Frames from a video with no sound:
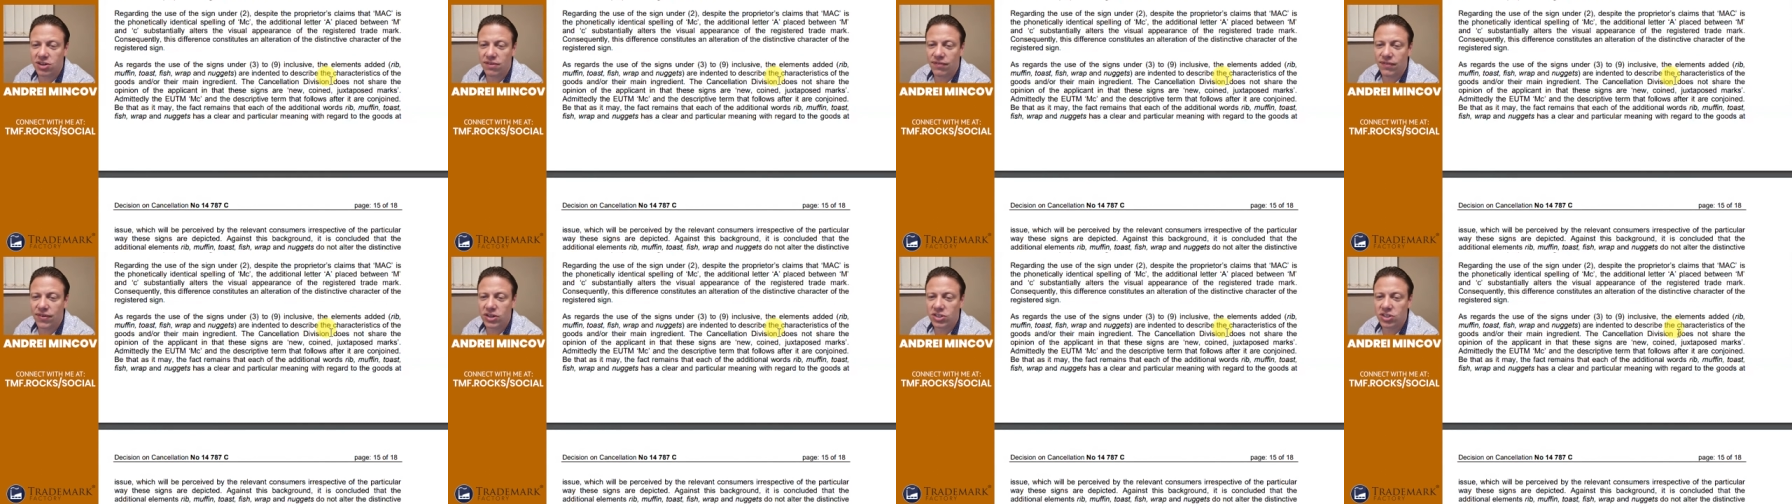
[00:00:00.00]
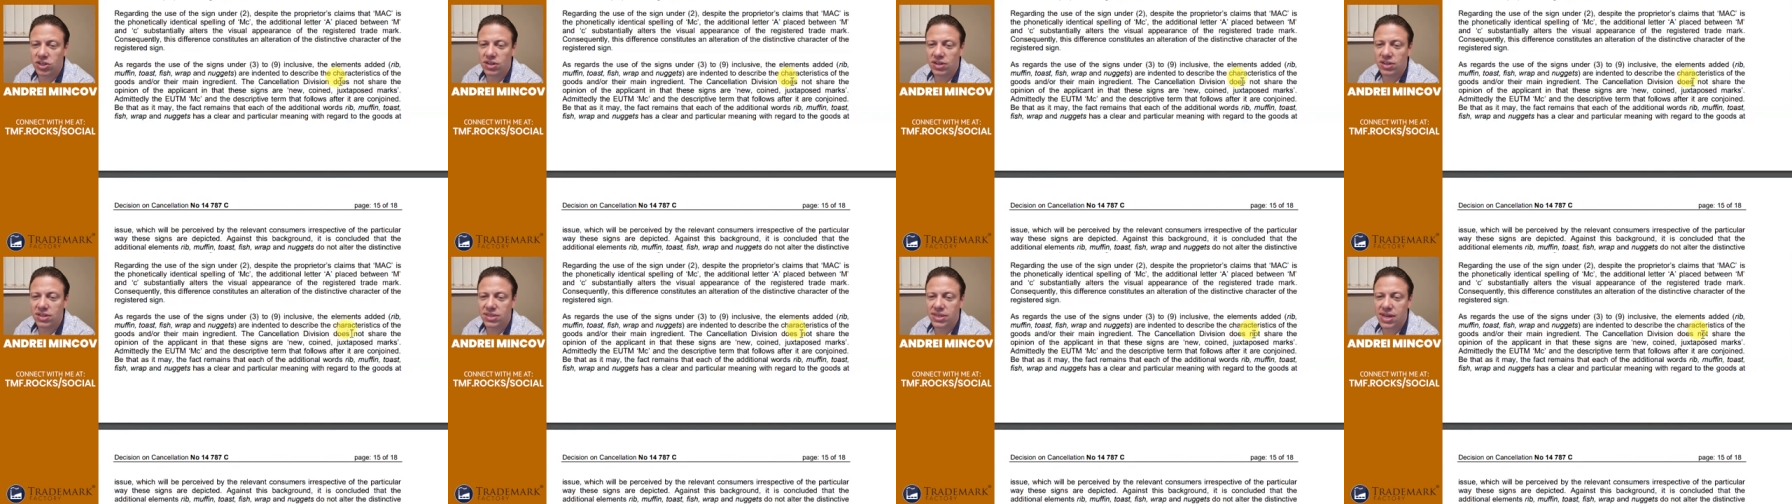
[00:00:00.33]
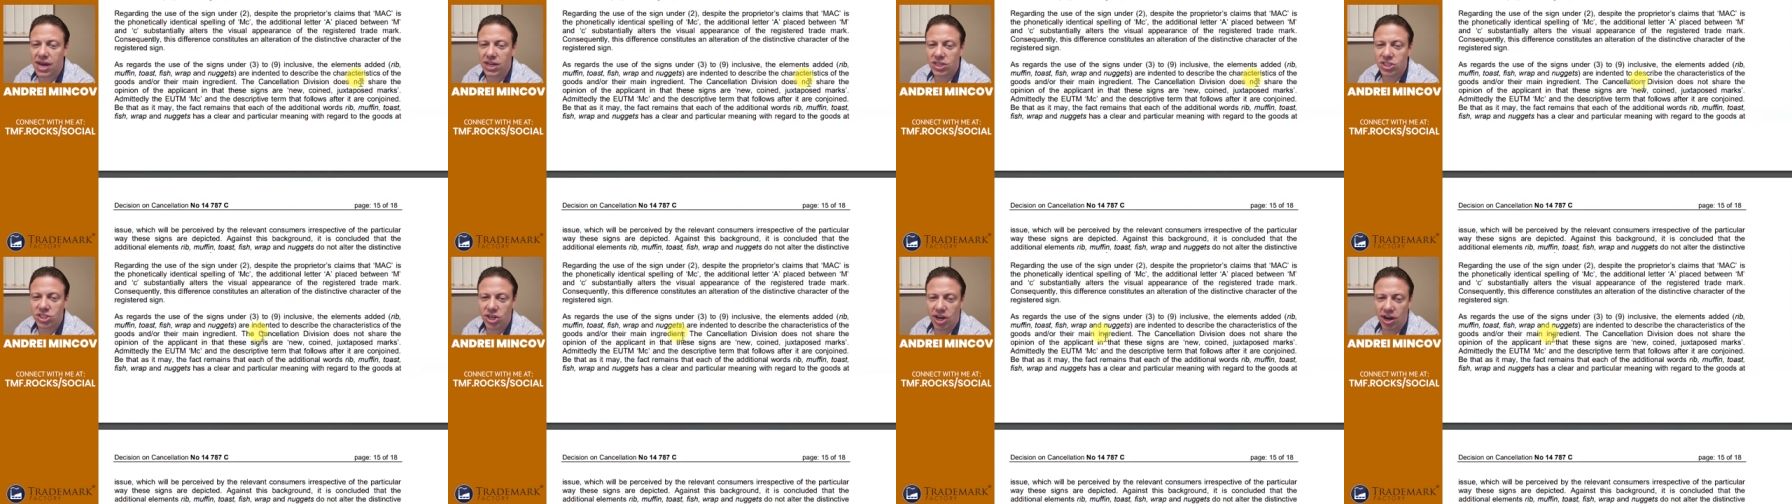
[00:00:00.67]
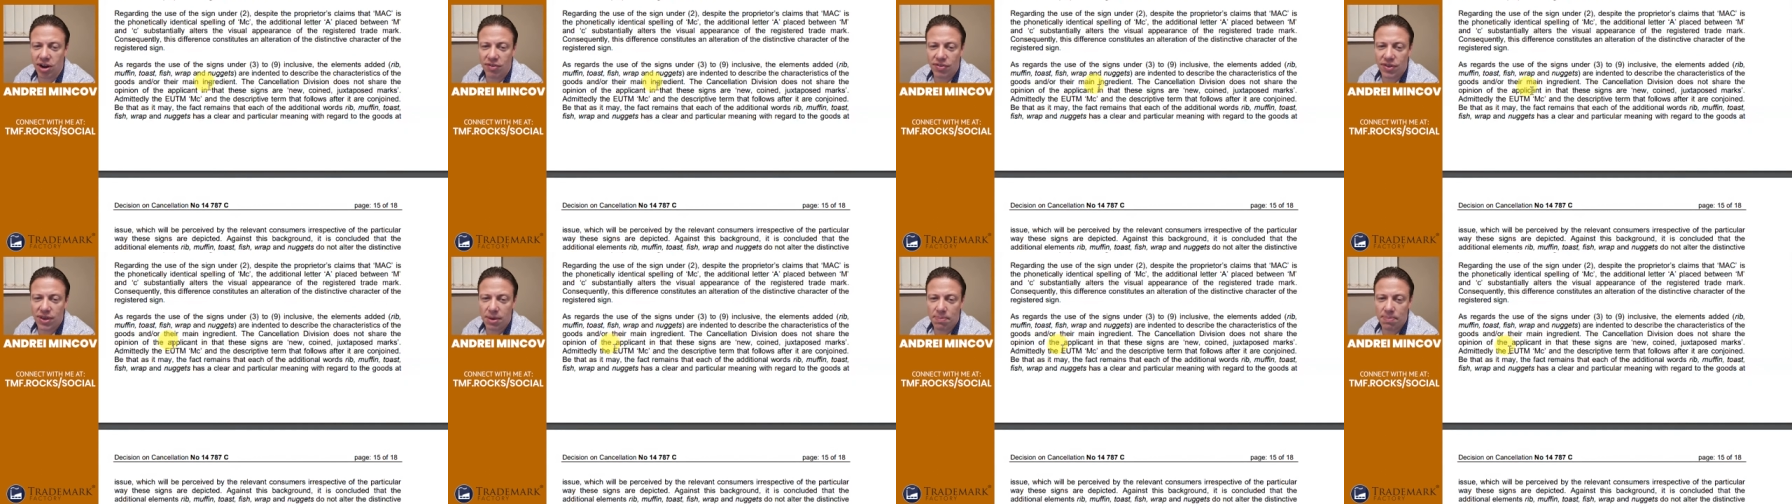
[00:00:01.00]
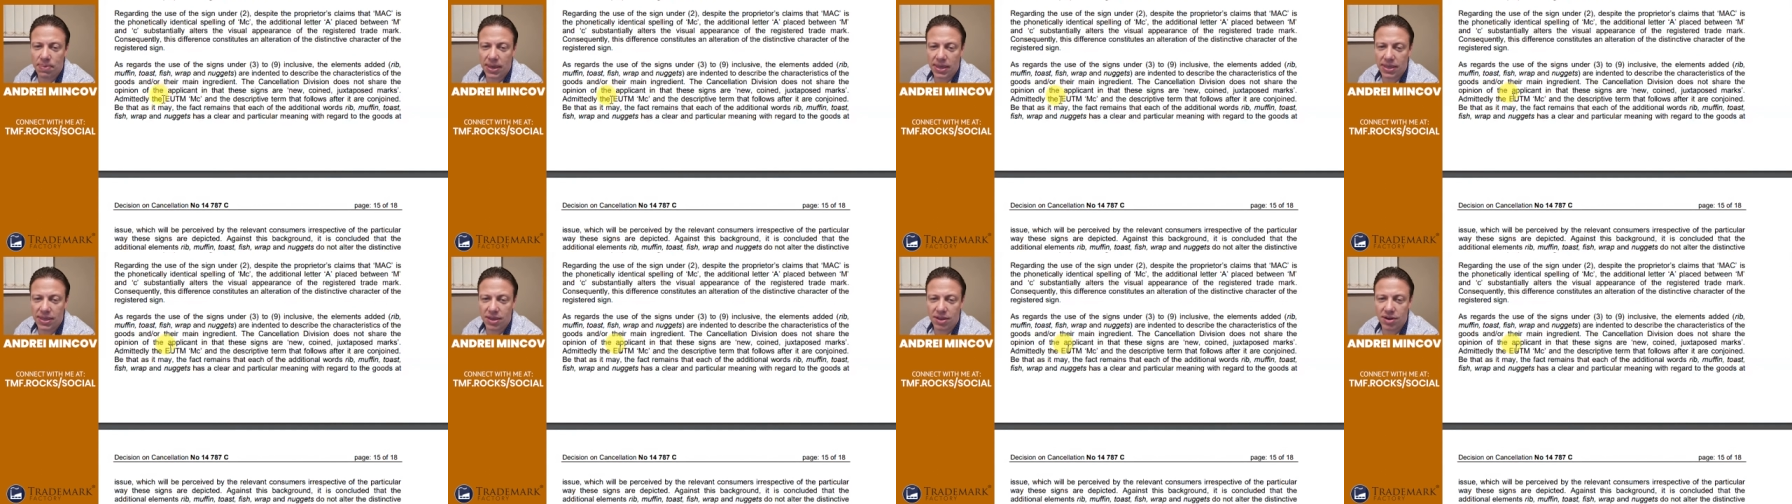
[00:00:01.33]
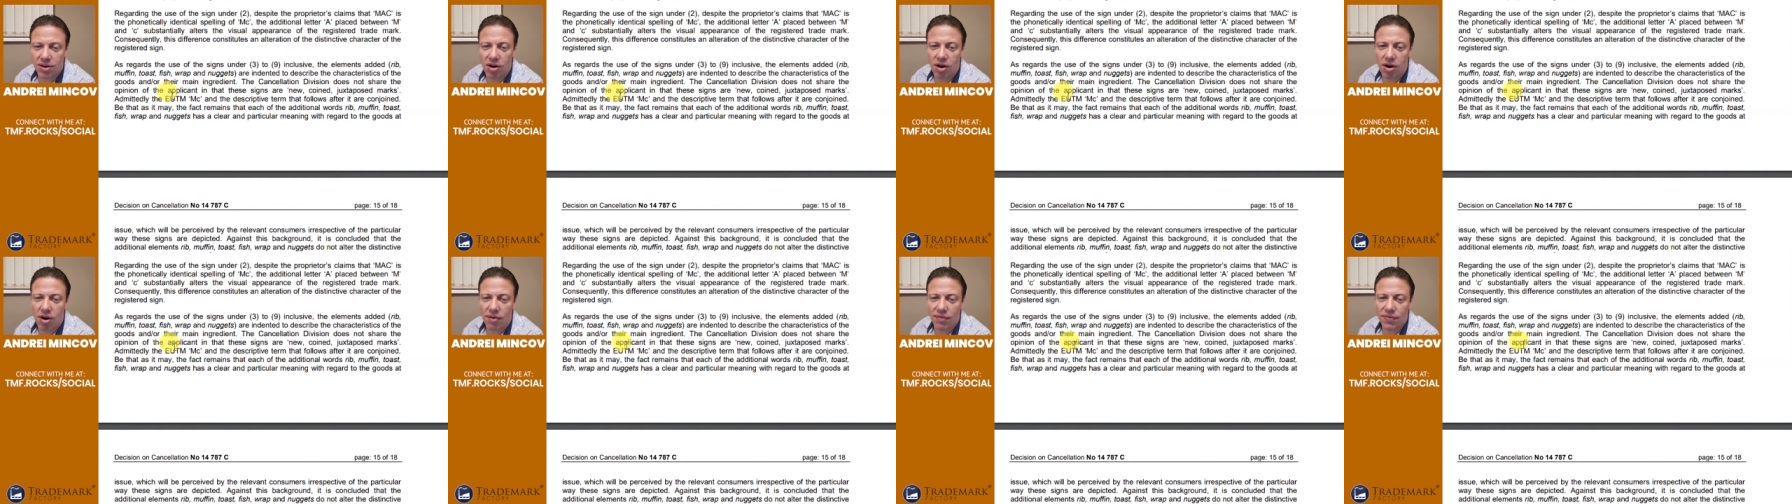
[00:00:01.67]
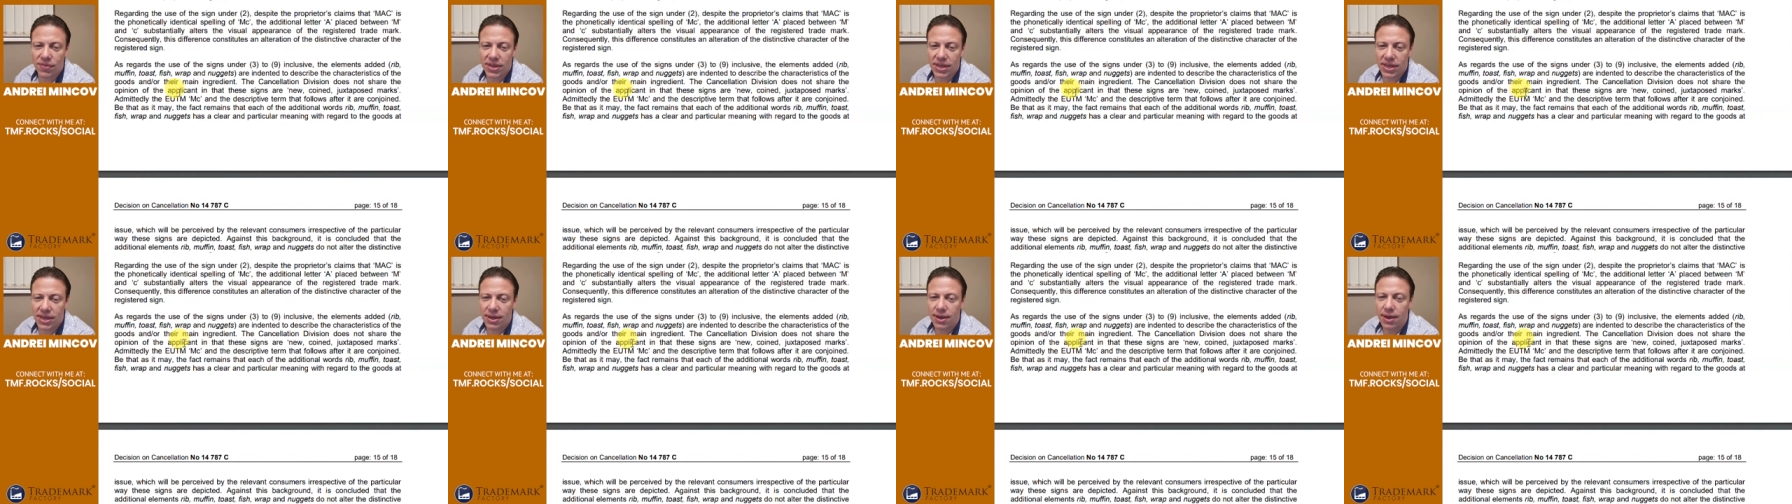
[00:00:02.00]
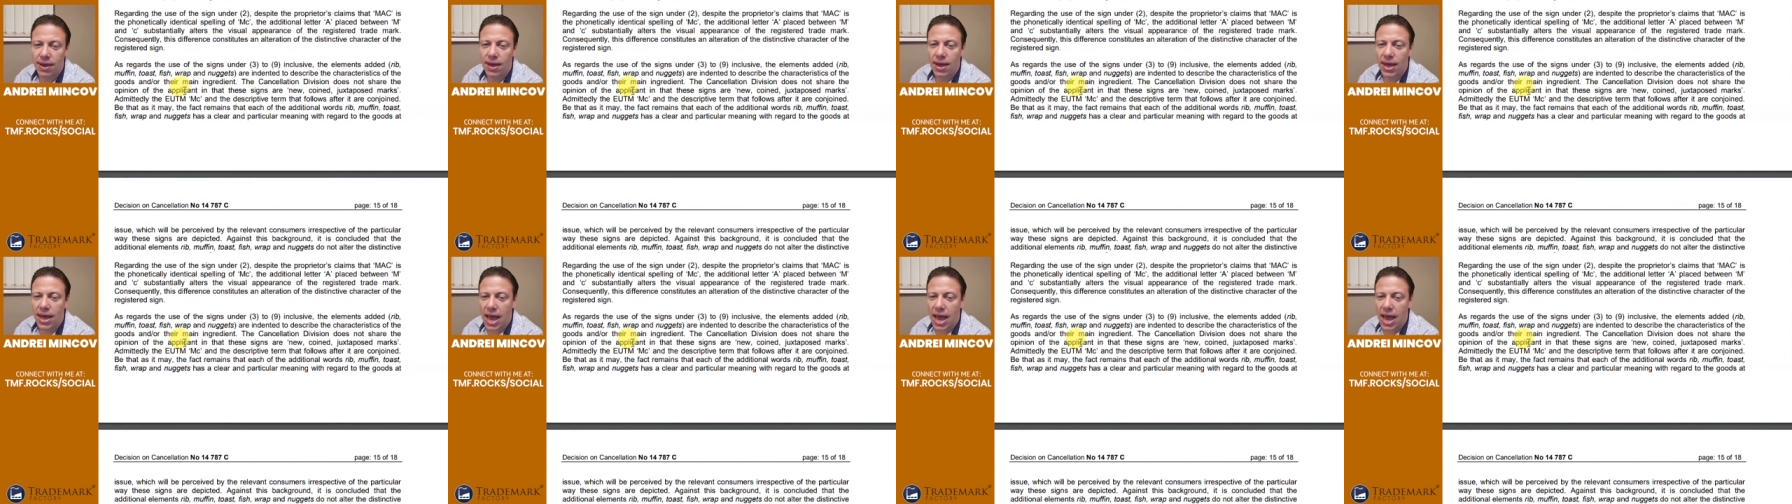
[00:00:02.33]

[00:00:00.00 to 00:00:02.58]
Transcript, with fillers: division does not share the opinion of the